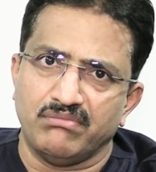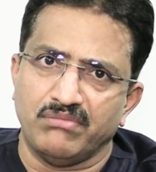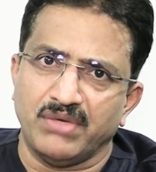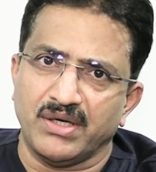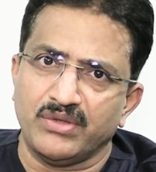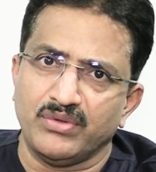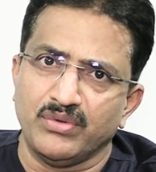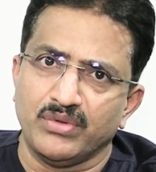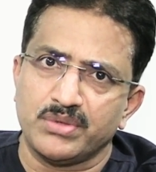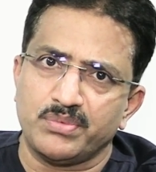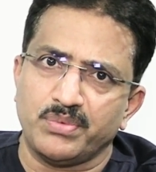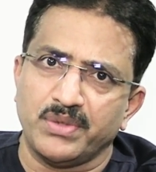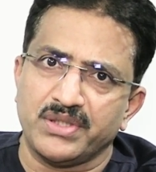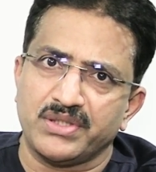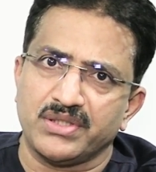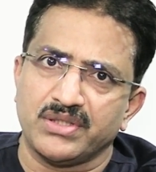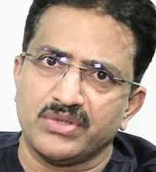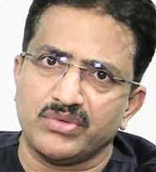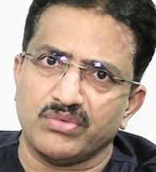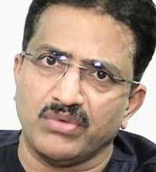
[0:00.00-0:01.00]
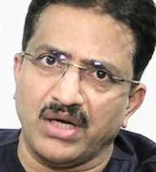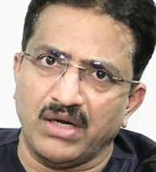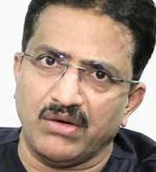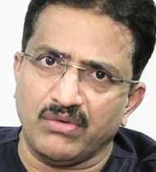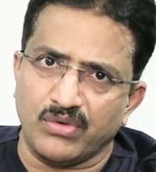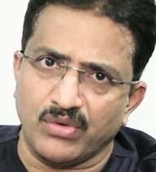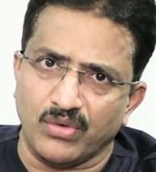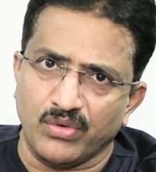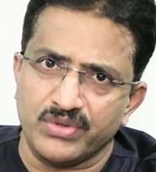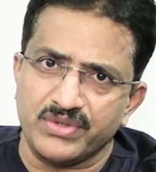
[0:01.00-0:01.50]
But those patients who have
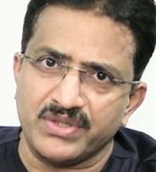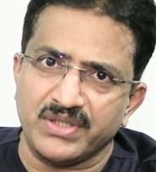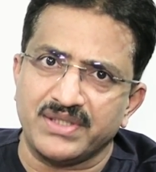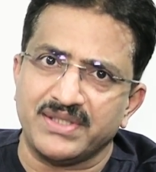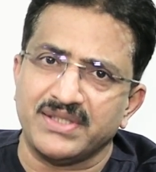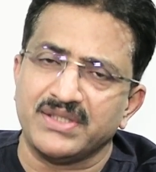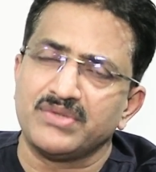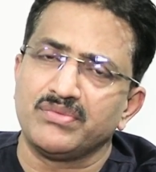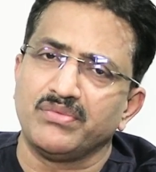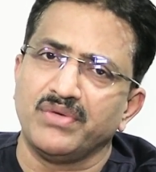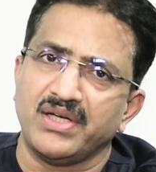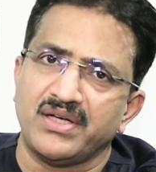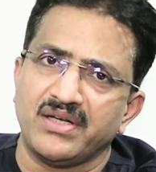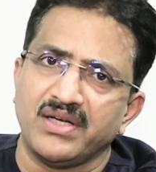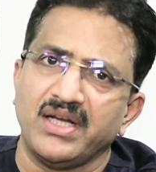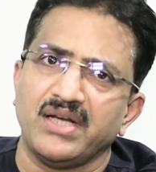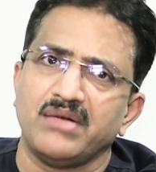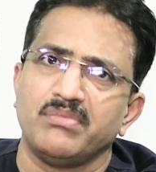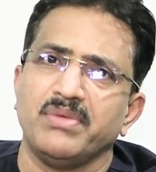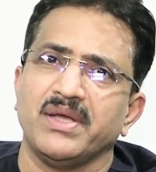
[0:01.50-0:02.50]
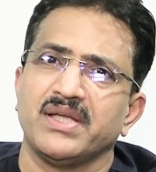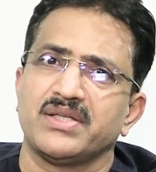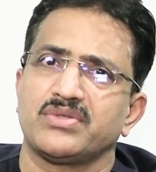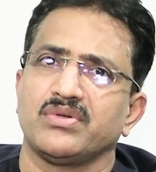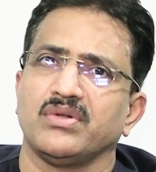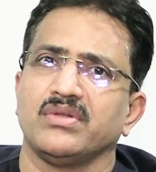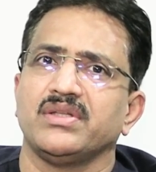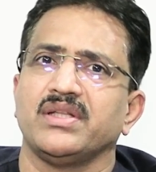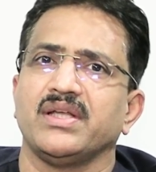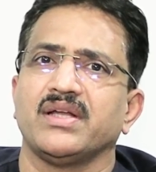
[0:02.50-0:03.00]
Crohn's disease, we treat based
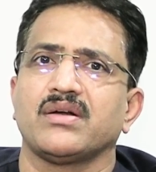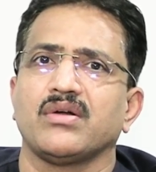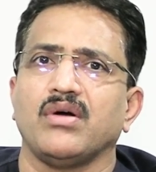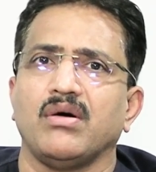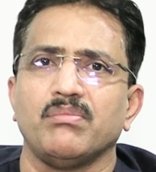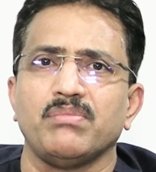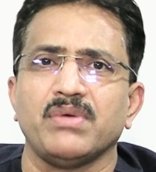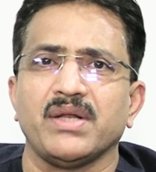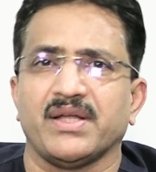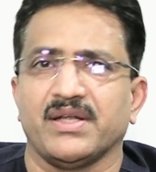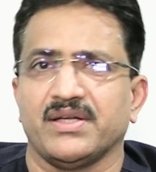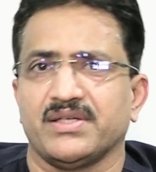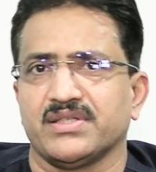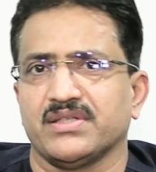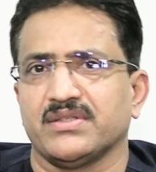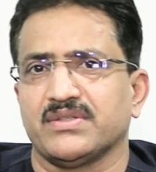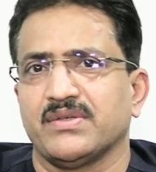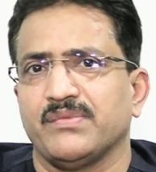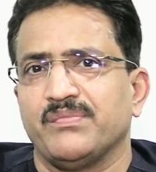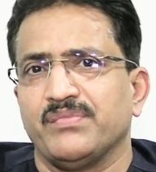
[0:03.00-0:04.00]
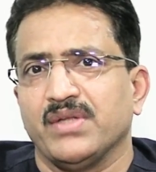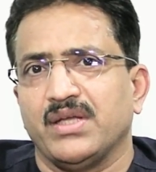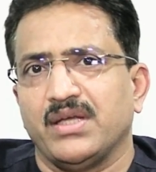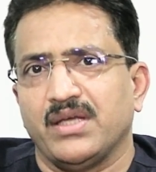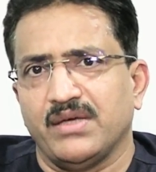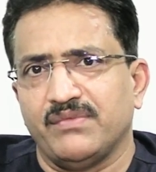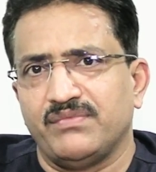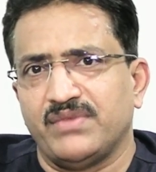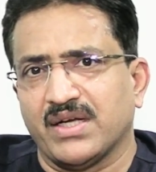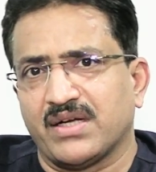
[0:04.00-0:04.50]
on their complications.
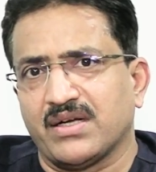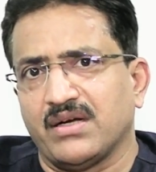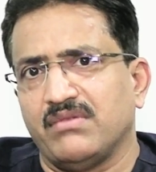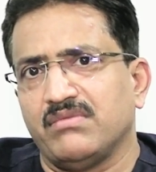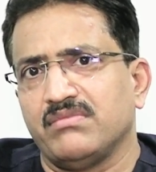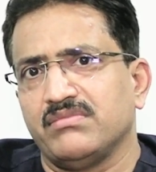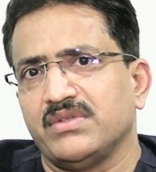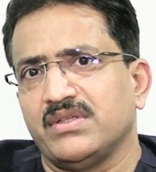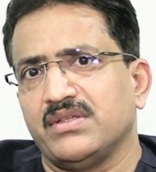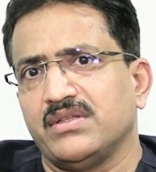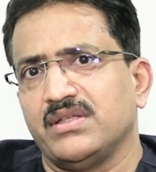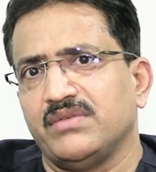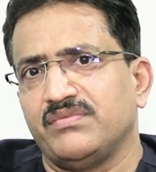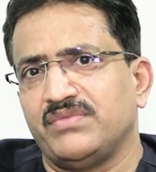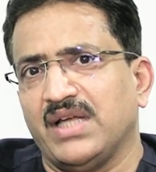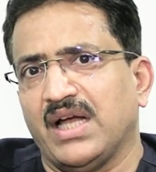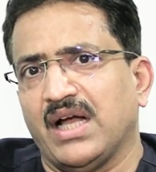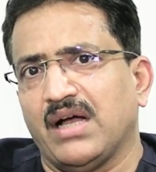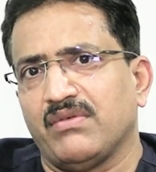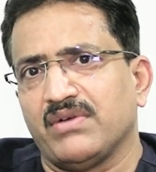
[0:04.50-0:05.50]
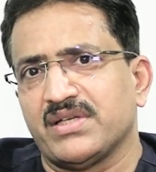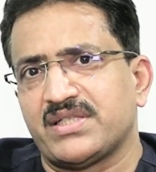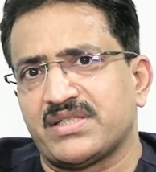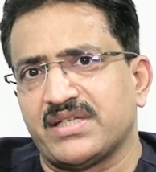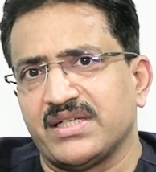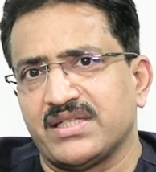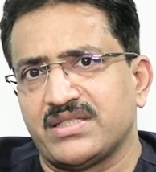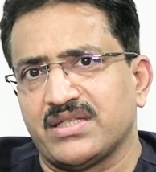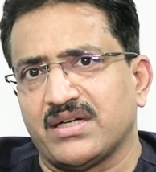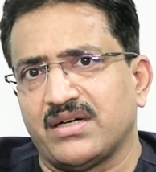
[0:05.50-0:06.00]
If they have a
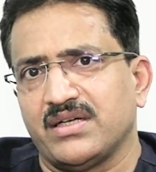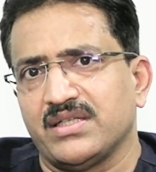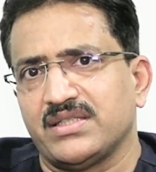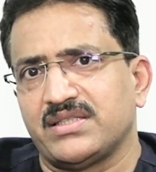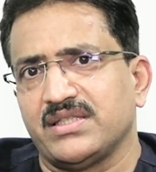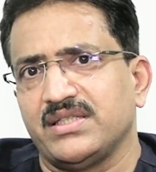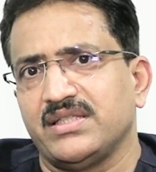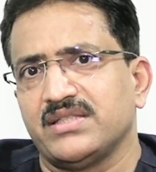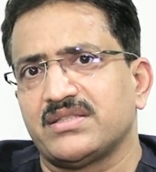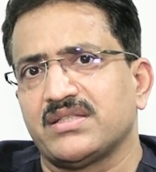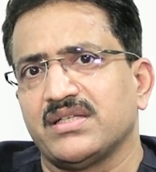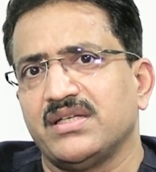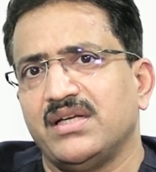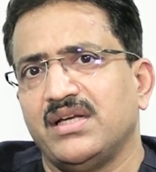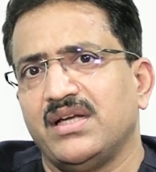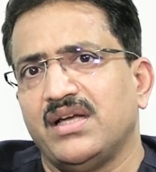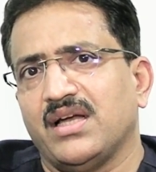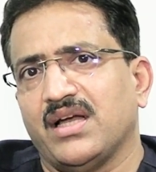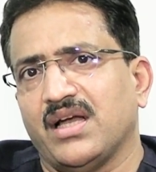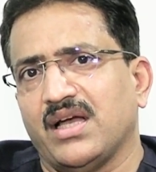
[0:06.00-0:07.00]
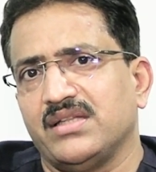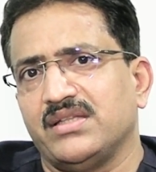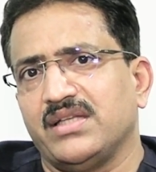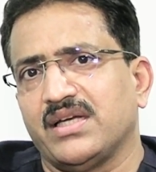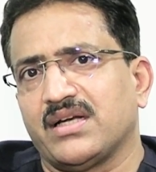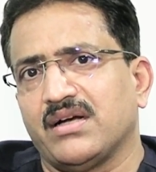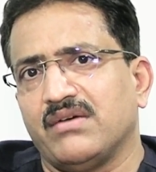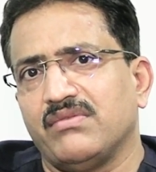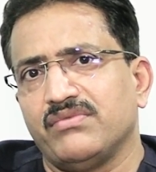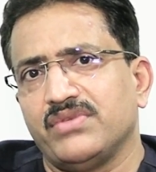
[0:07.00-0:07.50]
stricture disease and
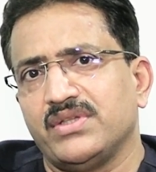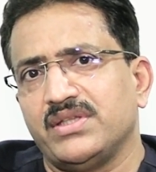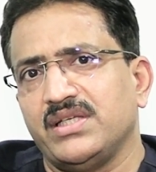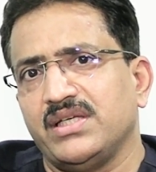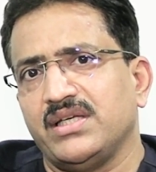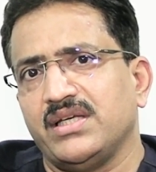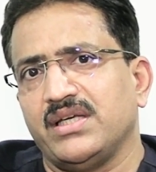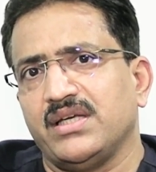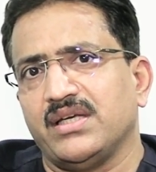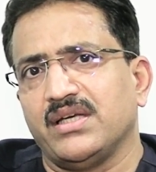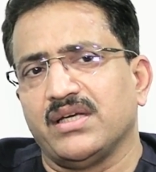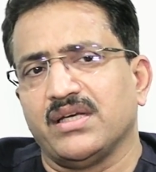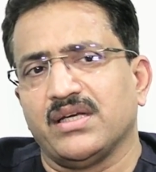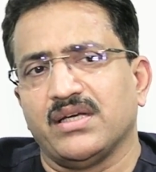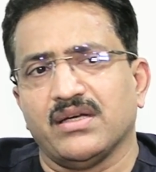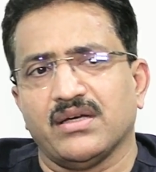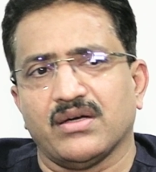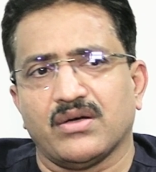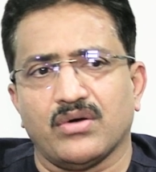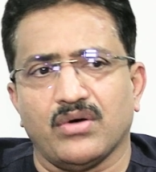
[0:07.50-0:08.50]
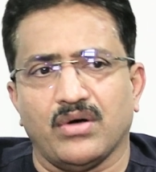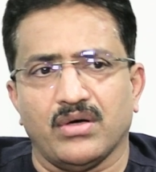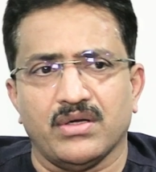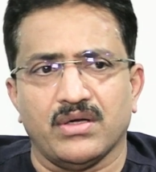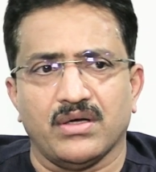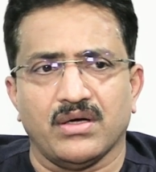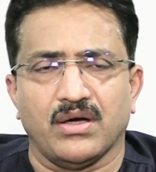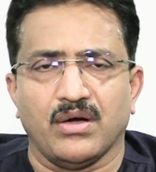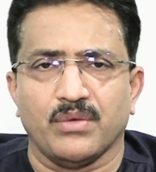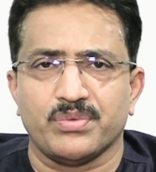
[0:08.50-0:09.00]
they come with the
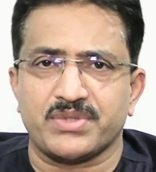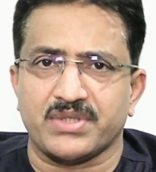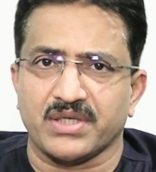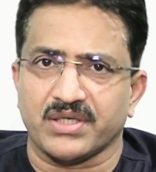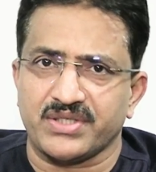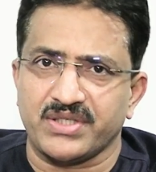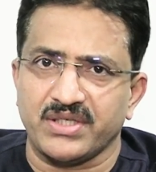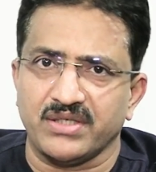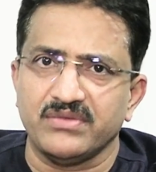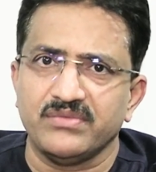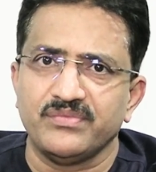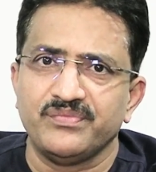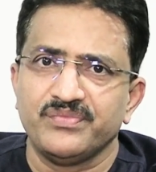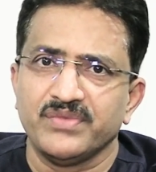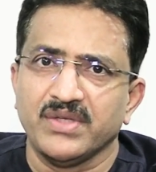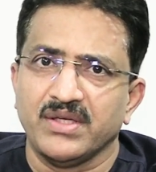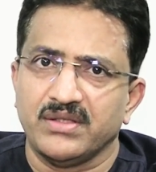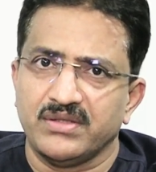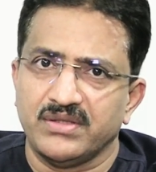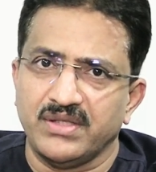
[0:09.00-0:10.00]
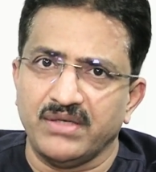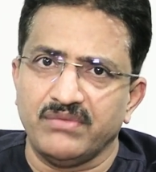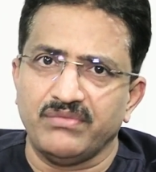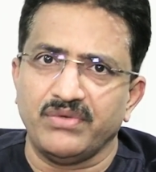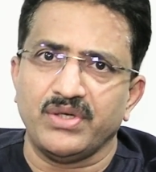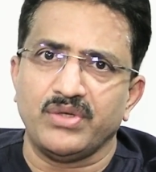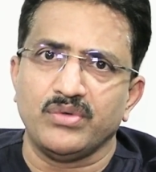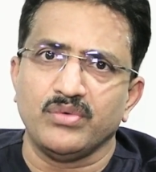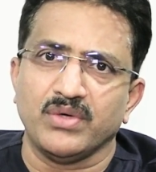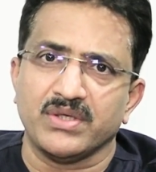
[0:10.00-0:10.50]
obstruction, then
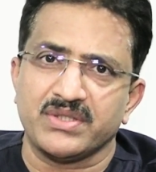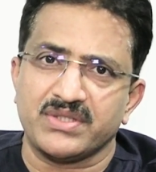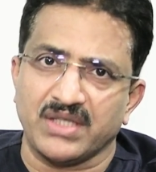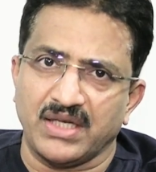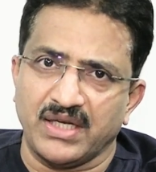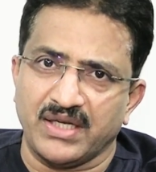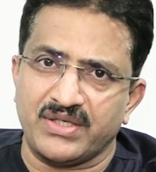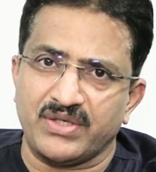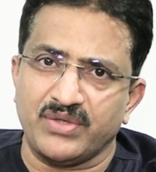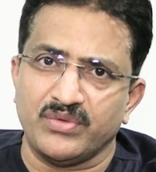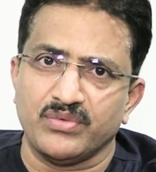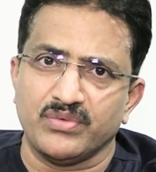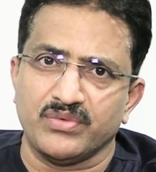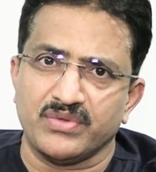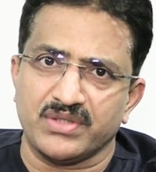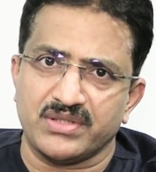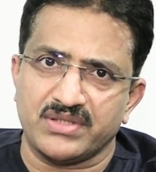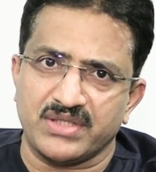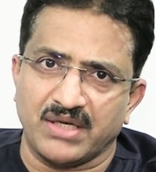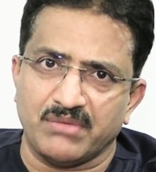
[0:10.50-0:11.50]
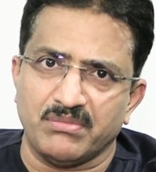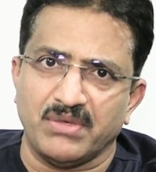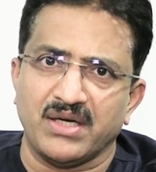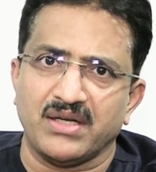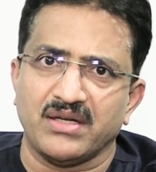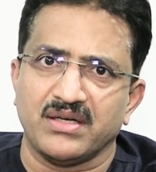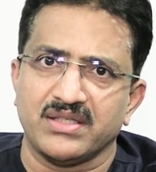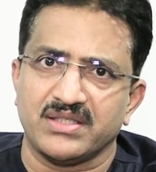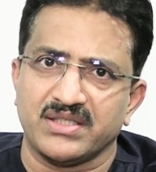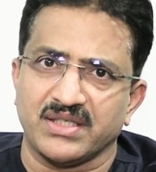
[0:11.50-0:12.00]
we do a selective
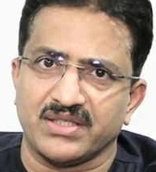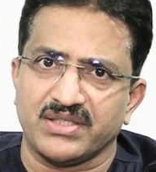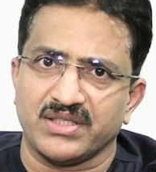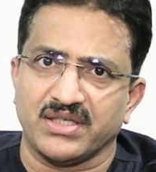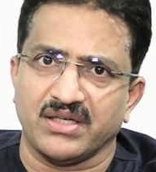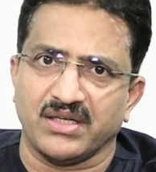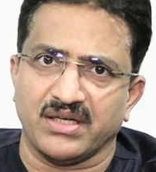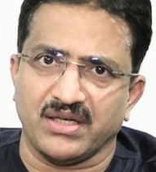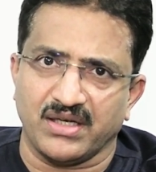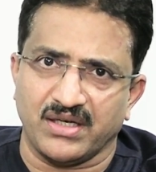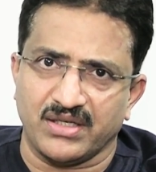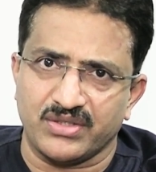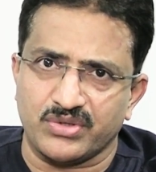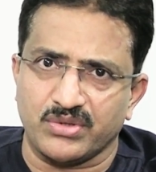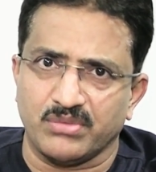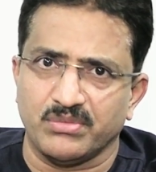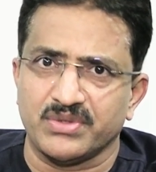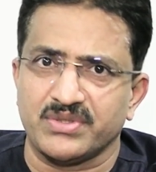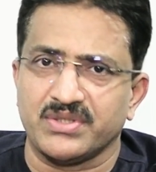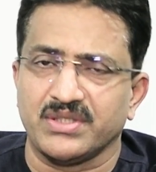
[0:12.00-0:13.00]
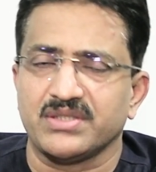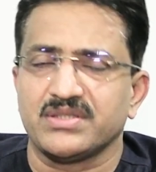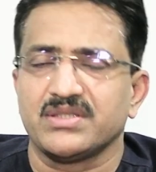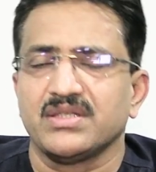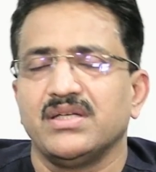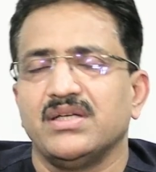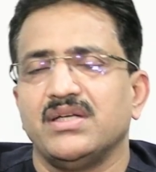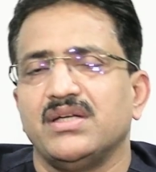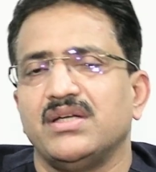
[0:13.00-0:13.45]
segmental resection and anastomosis.